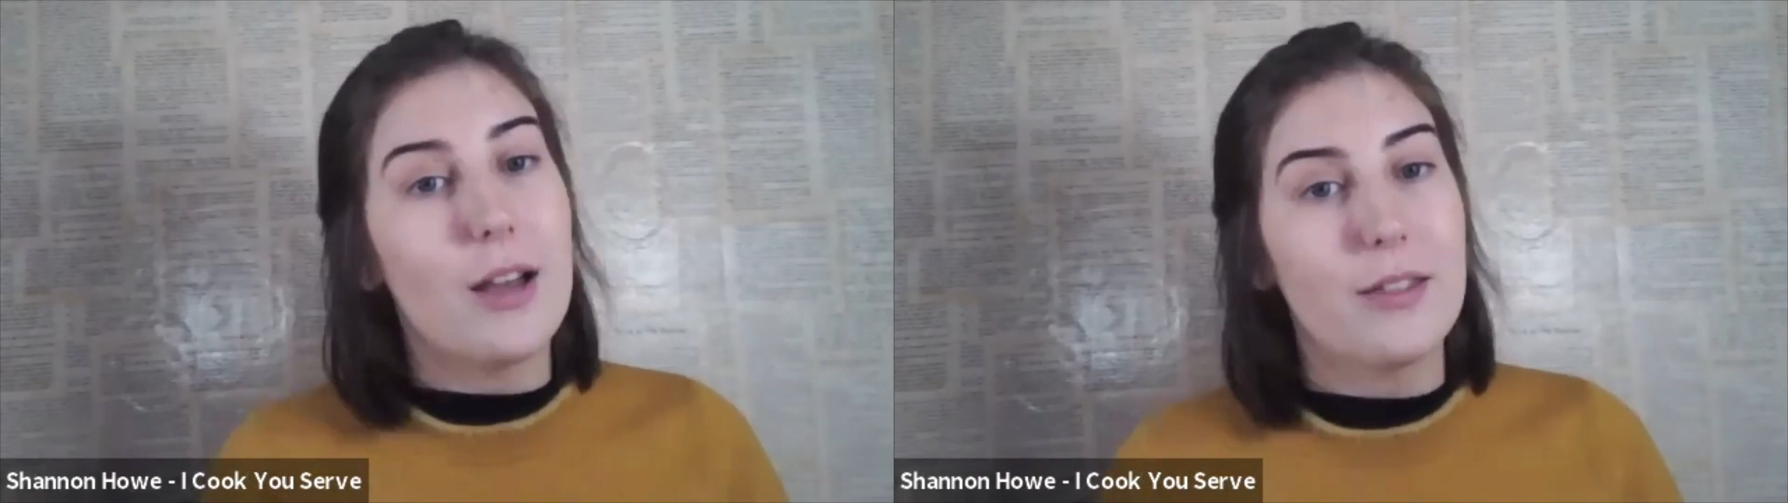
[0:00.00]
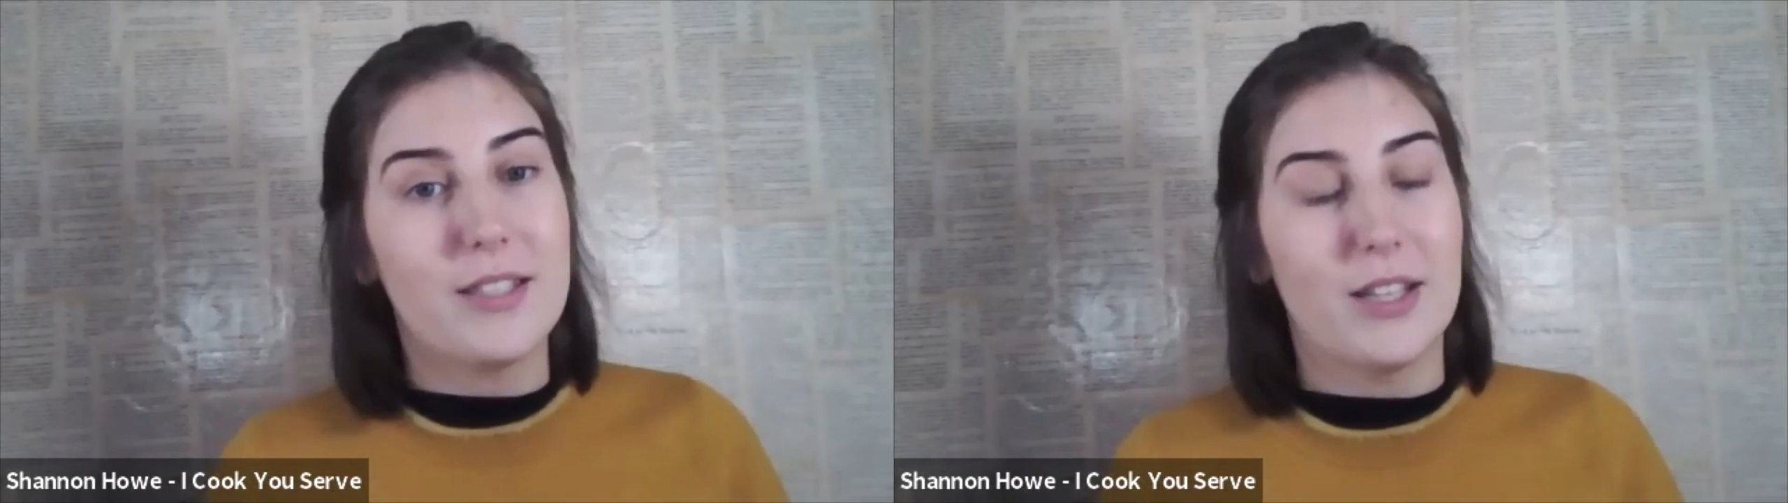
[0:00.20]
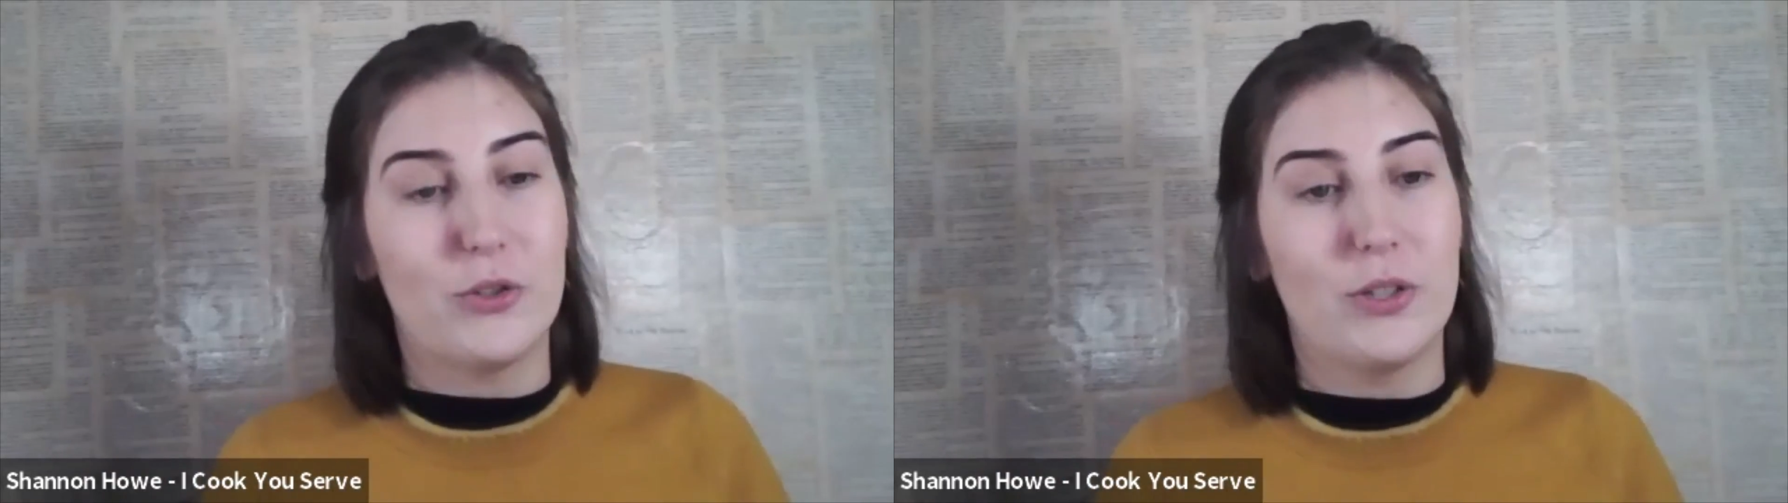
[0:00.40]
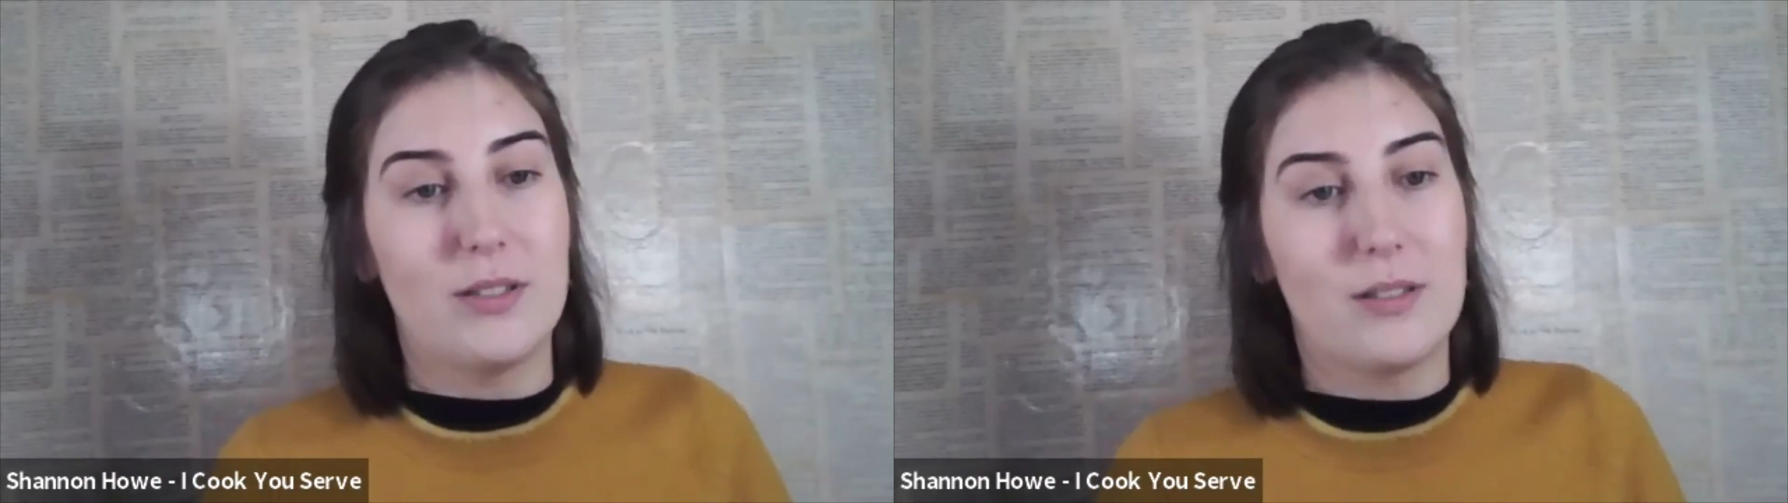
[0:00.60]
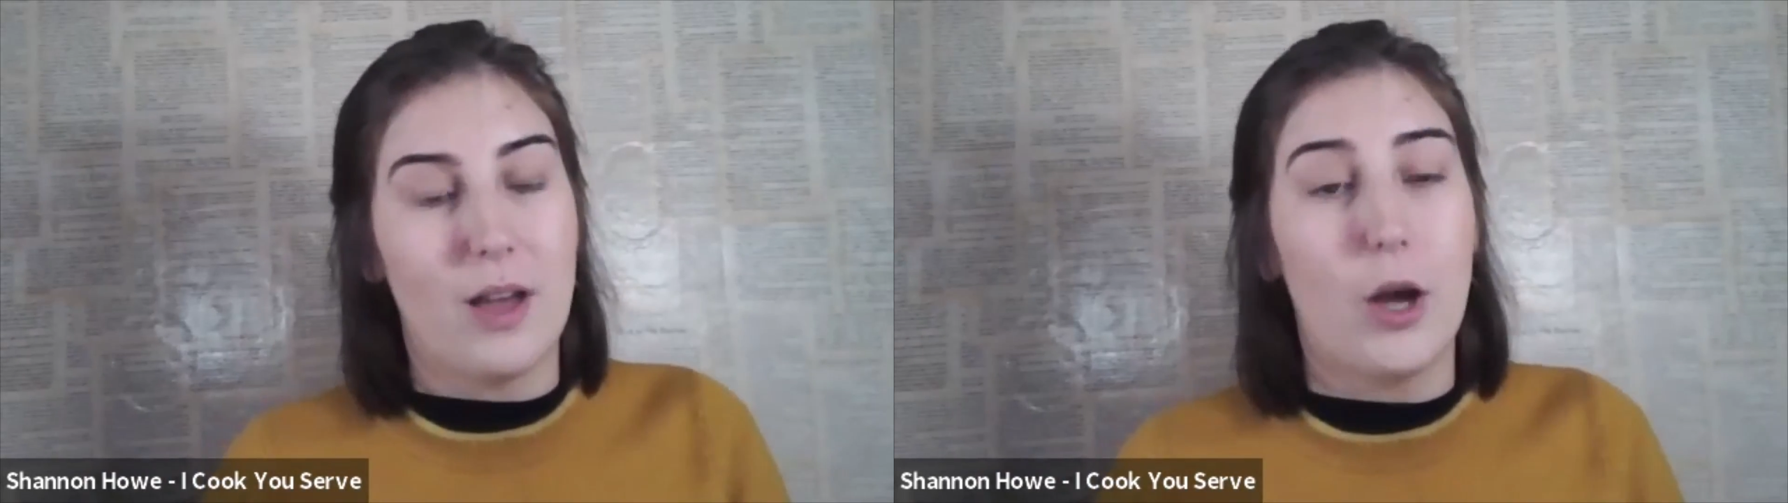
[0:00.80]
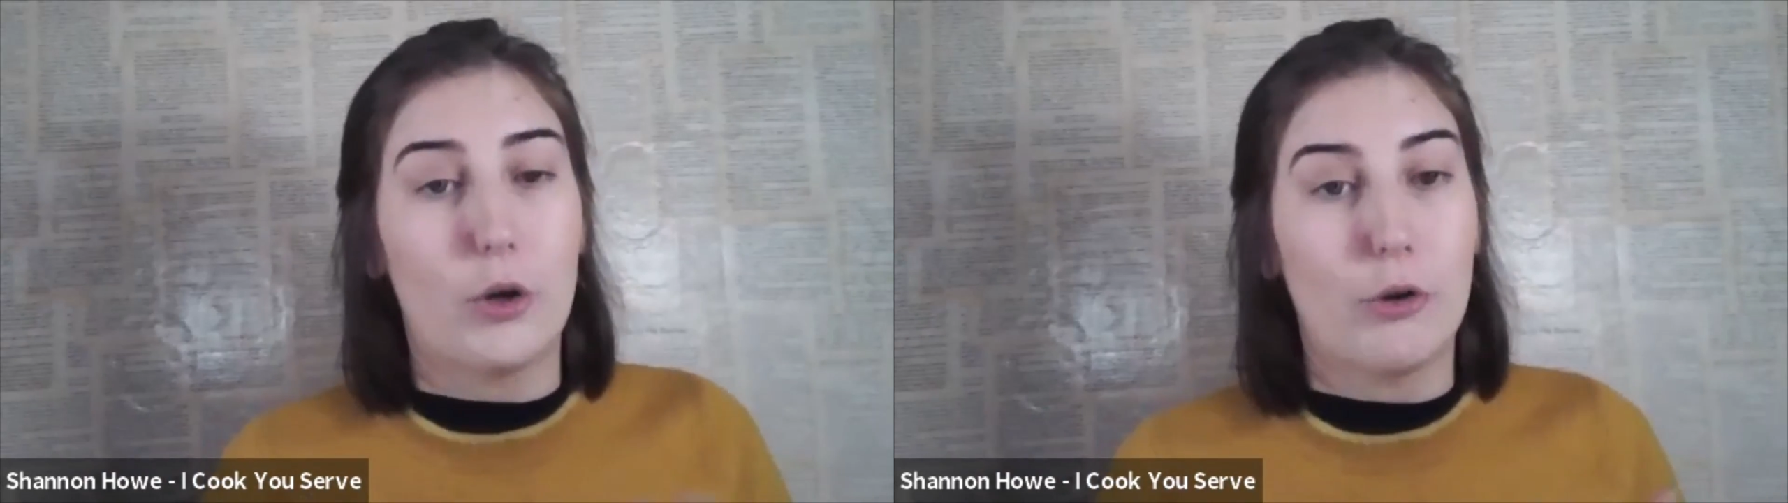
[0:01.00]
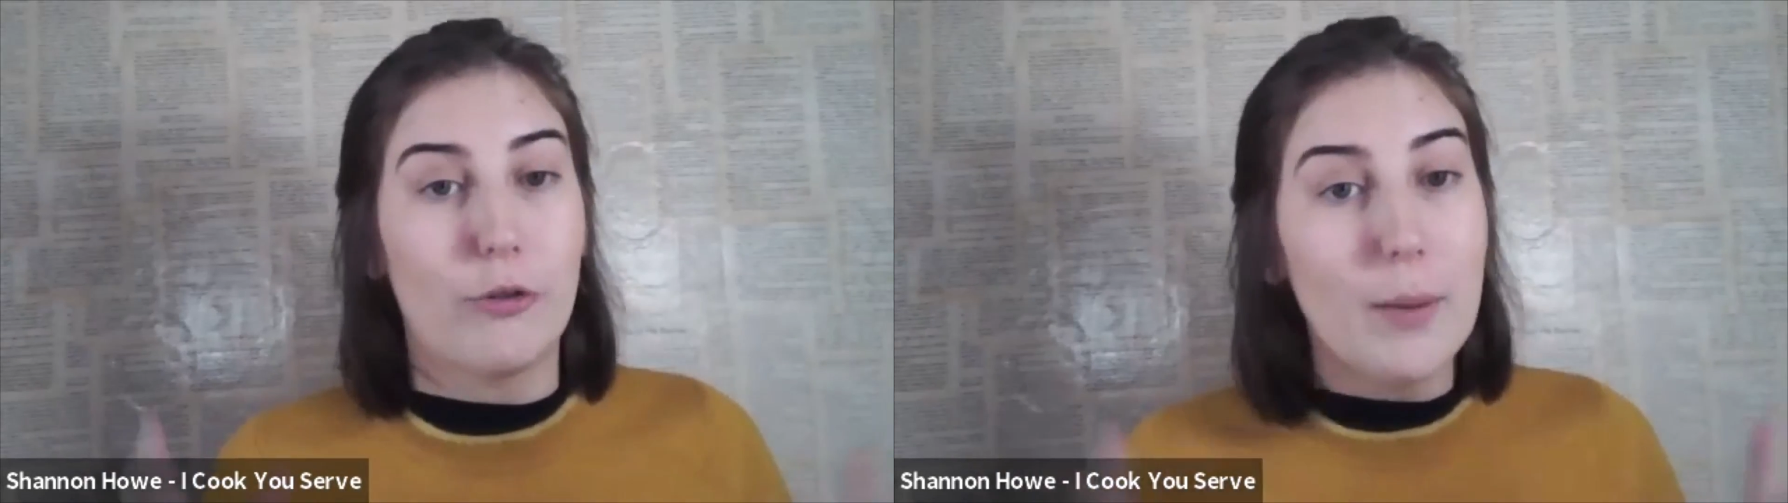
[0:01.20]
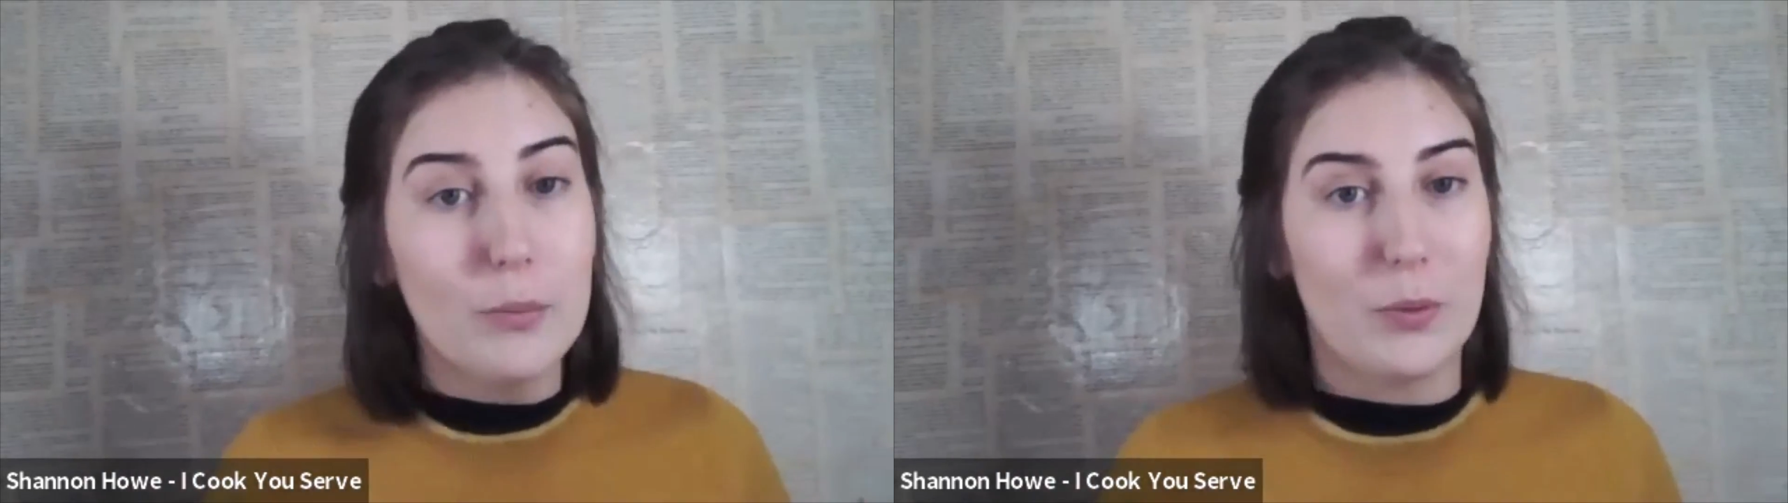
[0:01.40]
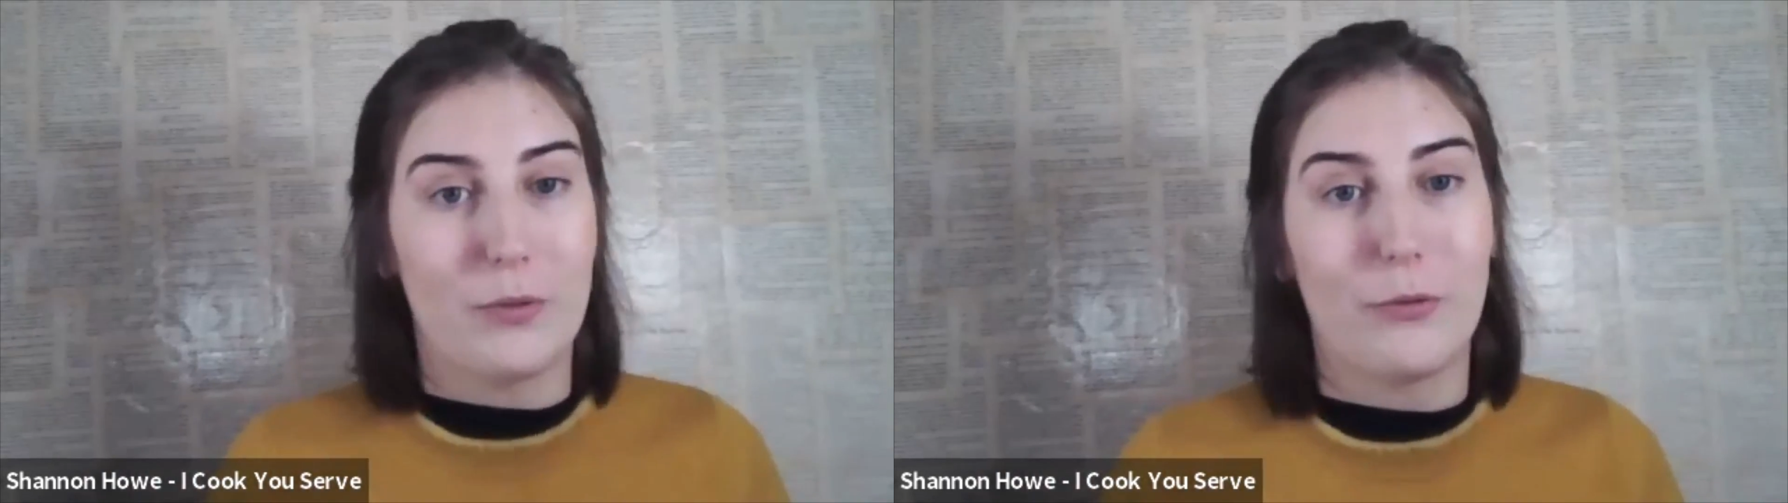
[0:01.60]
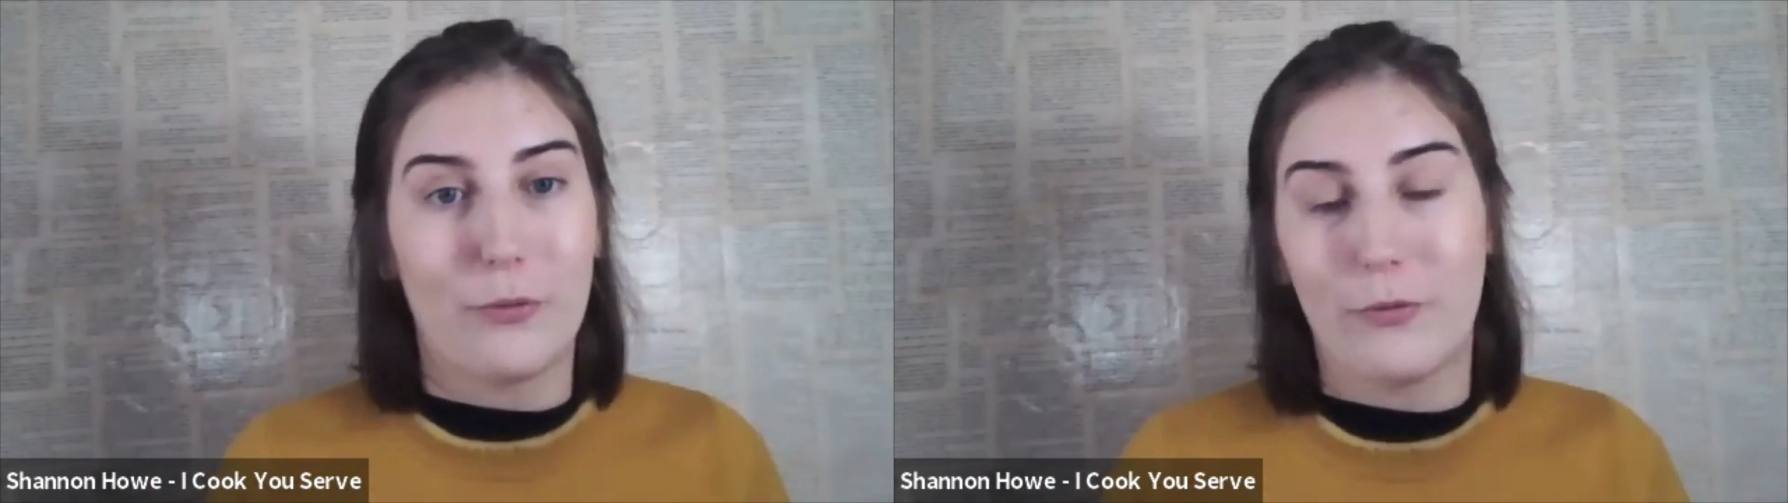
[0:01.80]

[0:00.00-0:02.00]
other dishes that are crammed with